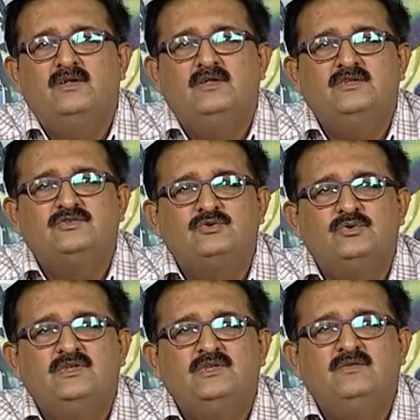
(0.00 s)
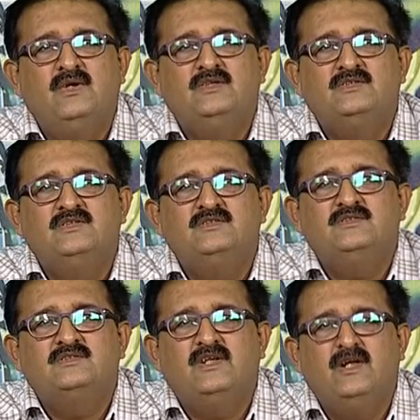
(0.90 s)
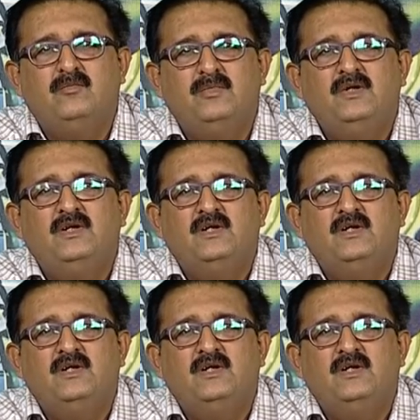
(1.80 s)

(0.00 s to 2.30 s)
the storage devices can be